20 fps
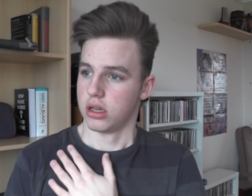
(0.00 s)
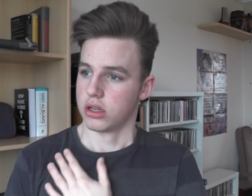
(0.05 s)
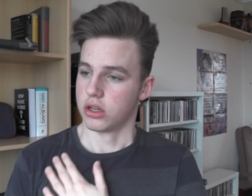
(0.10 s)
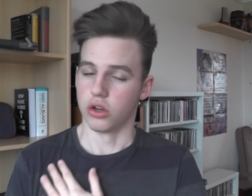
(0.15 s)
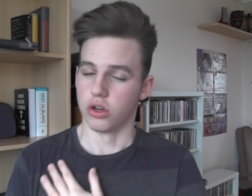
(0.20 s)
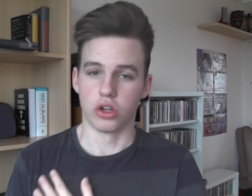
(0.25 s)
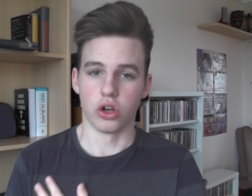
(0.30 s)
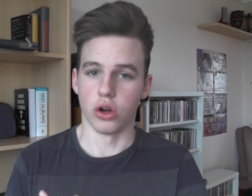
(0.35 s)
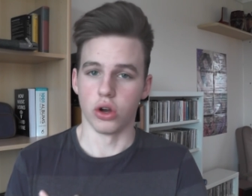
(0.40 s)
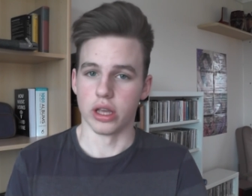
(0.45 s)

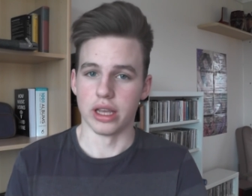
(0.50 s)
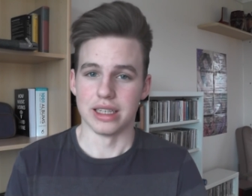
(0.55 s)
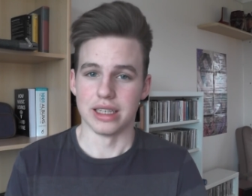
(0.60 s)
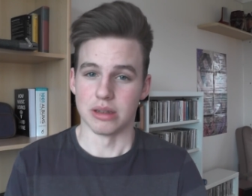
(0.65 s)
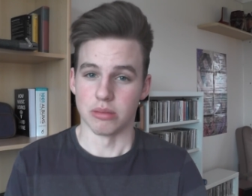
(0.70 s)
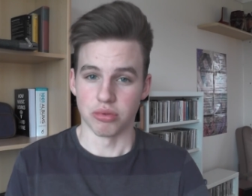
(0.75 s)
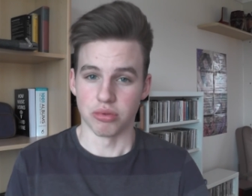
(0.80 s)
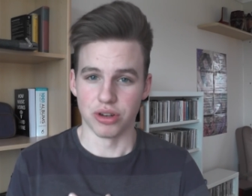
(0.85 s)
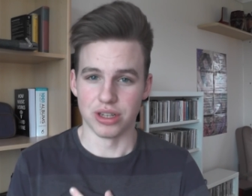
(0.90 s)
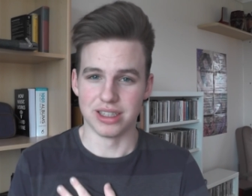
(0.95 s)
good God, it
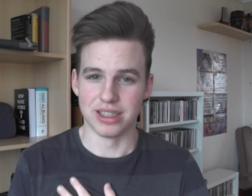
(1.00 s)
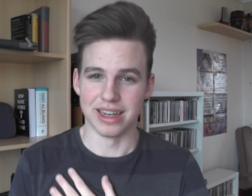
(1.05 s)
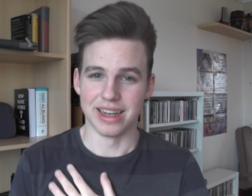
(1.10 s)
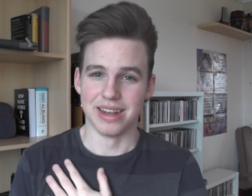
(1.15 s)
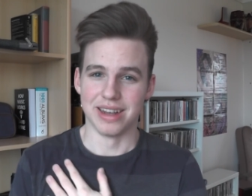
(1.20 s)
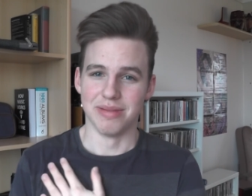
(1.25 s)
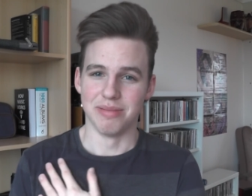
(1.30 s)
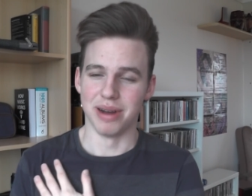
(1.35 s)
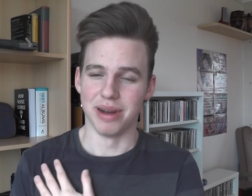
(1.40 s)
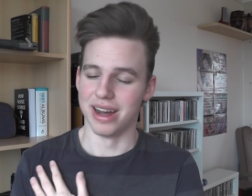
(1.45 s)
isn't
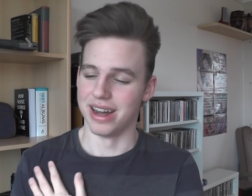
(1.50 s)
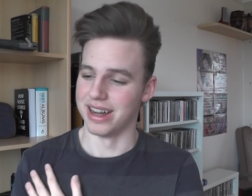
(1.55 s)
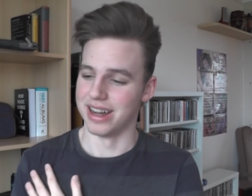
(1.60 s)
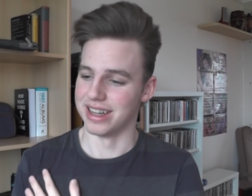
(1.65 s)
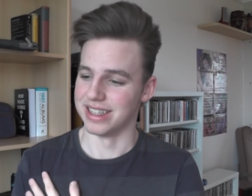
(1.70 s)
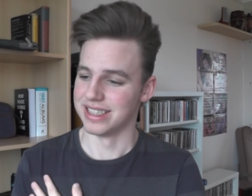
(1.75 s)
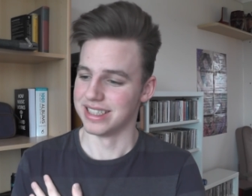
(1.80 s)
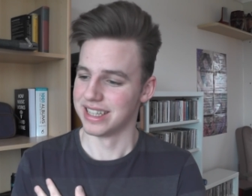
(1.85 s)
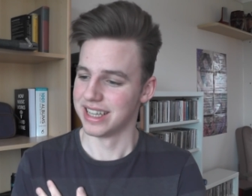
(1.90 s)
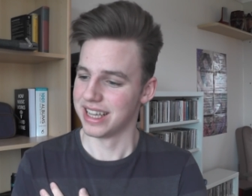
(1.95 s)
pretty.
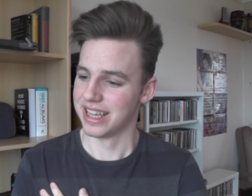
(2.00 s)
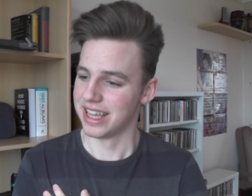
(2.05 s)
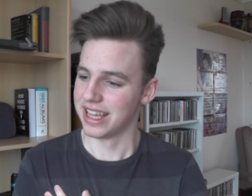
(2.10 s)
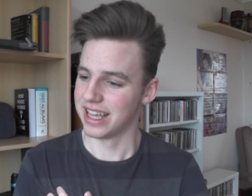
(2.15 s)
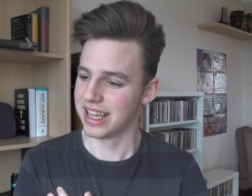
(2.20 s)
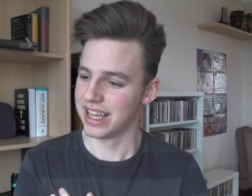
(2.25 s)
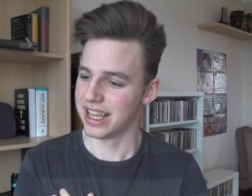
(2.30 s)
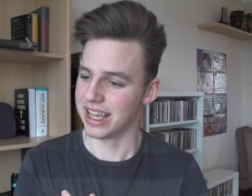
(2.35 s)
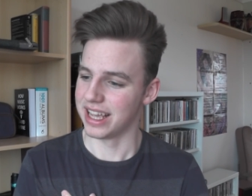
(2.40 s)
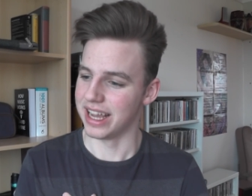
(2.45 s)
But
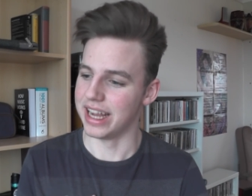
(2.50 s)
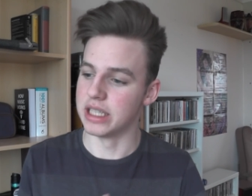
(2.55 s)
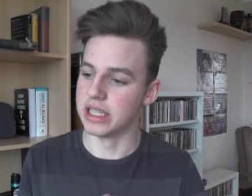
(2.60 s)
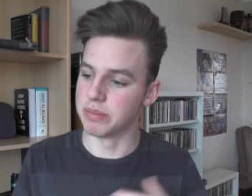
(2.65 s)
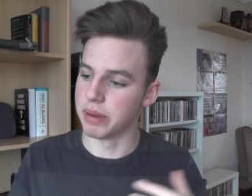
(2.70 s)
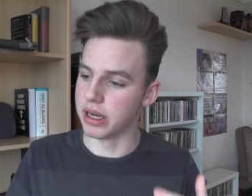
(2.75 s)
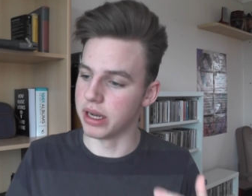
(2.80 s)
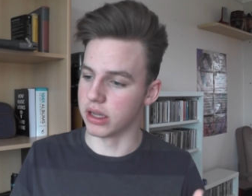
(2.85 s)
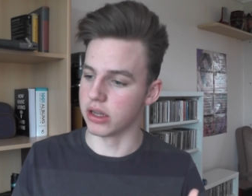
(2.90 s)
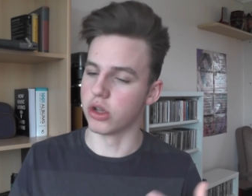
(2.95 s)
it's
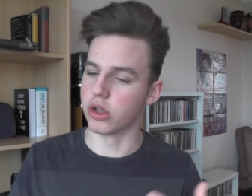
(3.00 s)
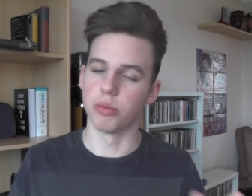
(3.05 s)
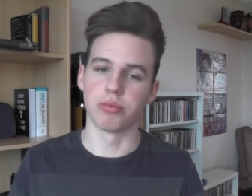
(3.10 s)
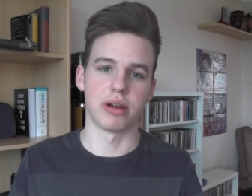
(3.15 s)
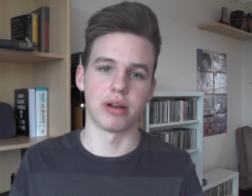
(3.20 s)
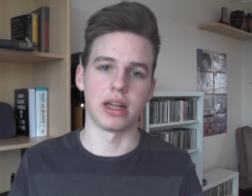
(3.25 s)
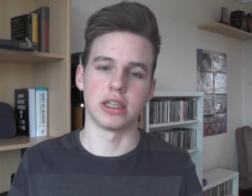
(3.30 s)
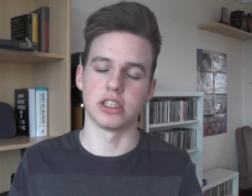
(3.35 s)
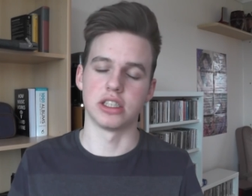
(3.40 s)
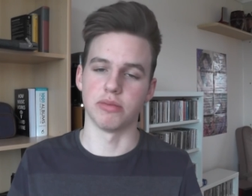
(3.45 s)
been a good
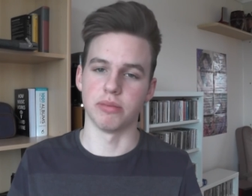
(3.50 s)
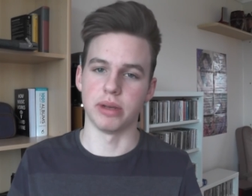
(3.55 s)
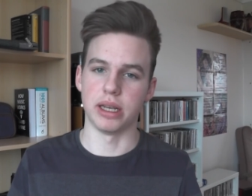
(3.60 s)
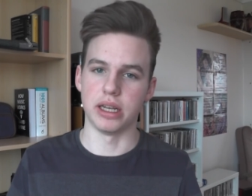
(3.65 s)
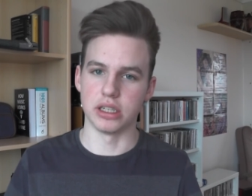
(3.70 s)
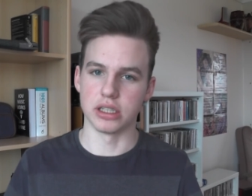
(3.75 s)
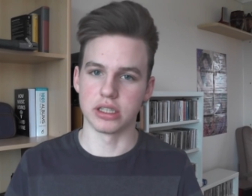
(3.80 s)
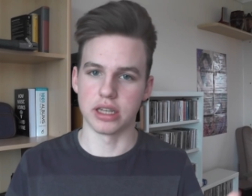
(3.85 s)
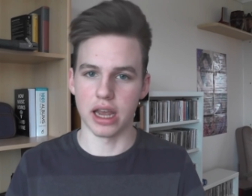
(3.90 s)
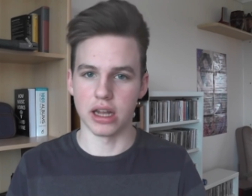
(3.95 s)
practice of
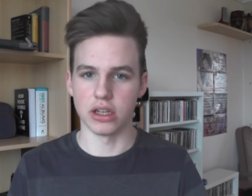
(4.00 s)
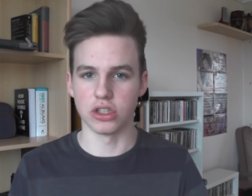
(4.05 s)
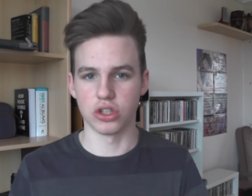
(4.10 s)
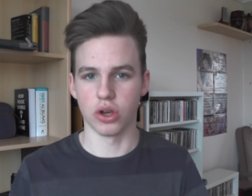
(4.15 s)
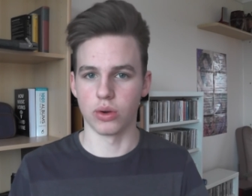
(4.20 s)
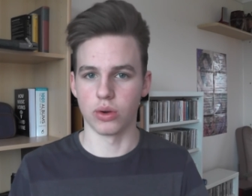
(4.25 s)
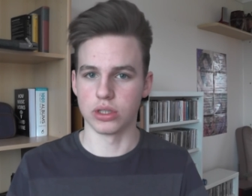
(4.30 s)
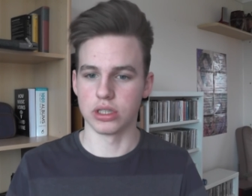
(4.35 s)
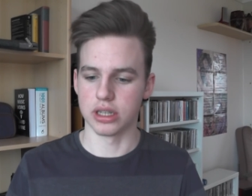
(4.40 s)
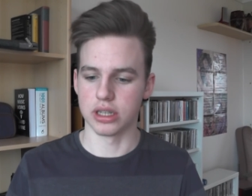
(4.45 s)
me just getting
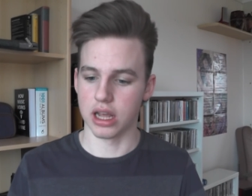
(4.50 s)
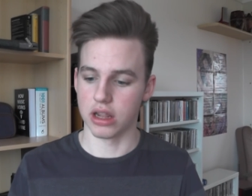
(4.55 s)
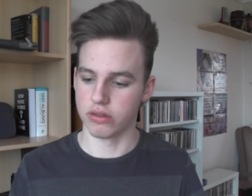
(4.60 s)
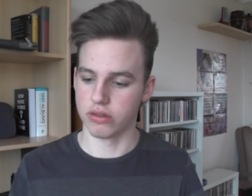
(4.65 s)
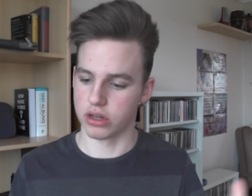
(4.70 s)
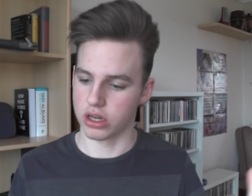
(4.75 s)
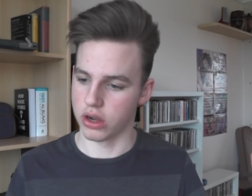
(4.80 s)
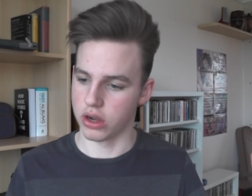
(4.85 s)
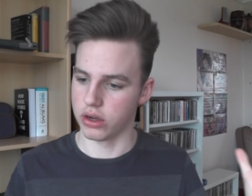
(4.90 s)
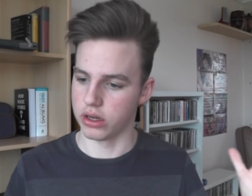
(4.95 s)
songs together
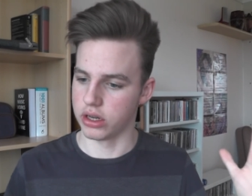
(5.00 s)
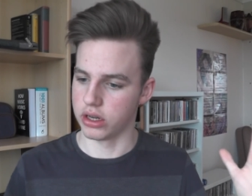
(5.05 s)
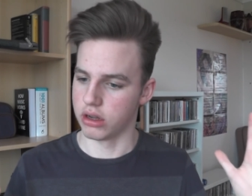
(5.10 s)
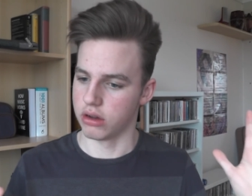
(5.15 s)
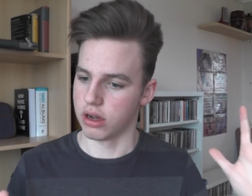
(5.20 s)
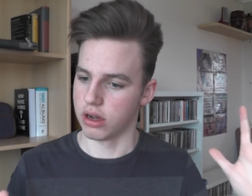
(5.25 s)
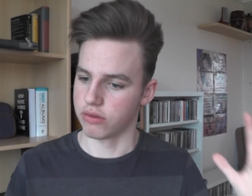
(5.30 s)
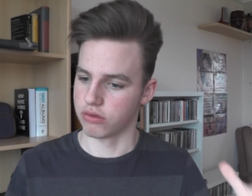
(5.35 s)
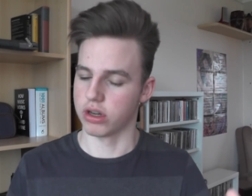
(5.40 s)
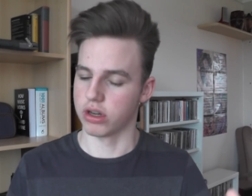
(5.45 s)
and going,
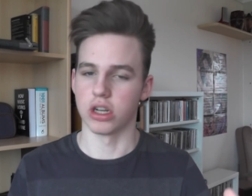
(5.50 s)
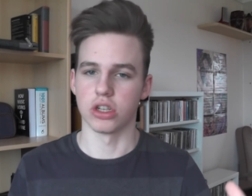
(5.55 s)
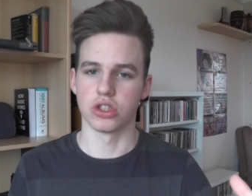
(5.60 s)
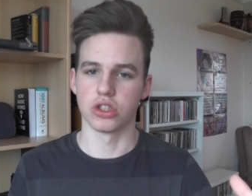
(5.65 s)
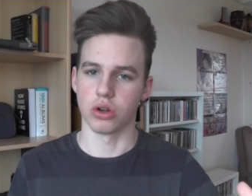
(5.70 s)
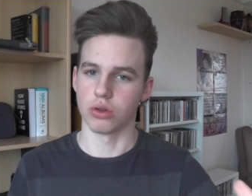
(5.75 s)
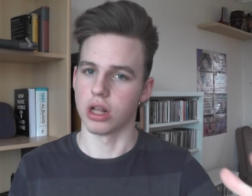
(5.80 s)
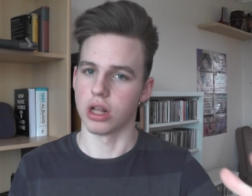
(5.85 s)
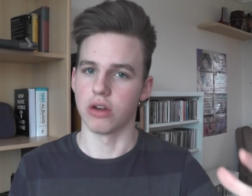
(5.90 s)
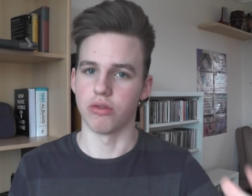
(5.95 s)
I've written a
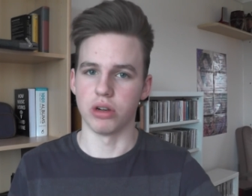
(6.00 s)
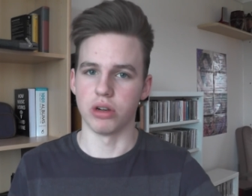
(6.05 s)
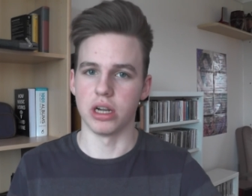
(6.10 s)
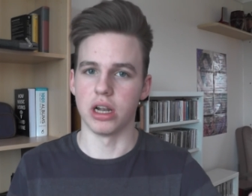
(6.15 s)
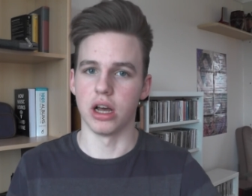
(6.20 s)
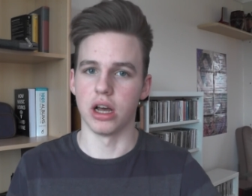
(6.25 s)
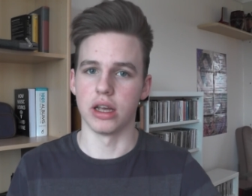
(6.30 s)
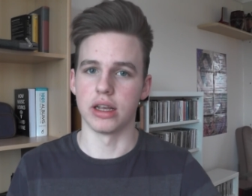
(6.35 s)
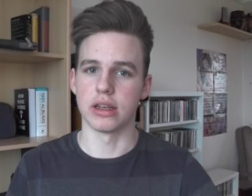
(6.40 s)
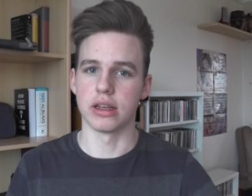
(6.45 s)
song that I really
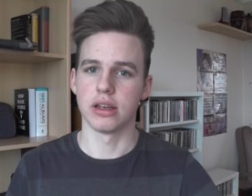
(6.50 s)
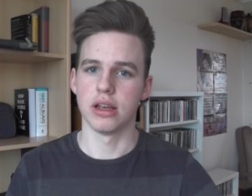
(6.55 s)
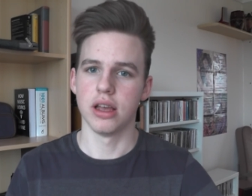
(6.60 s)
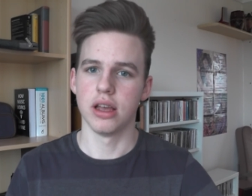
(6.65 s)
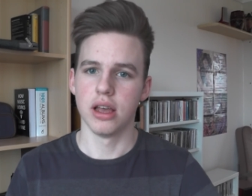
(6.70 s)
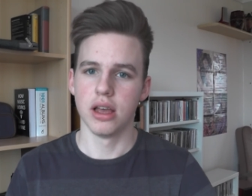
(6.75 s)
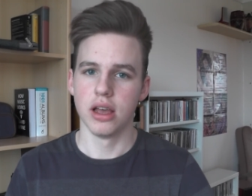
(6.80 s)
like.